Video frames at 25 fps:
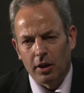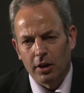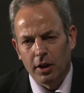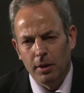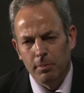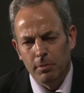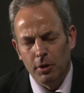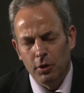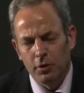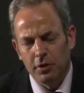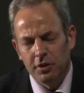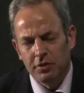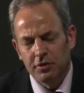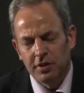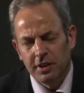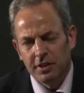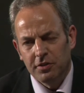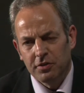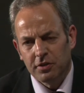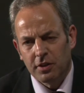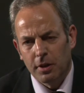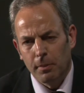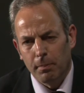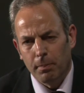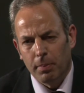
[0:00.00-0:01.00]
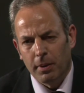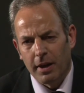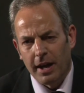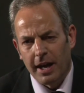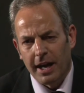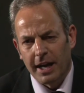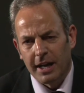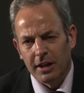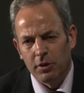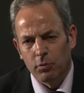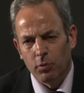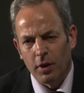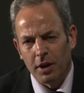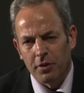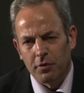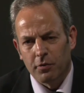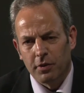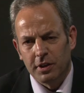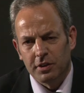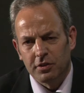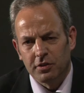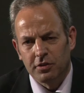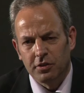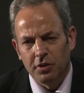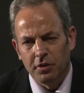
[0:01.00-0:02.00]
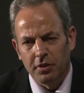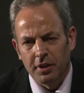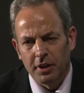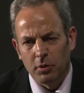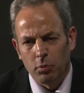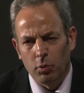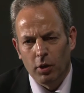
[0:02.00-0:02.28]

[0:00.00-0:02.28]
communities complain, whether it's to the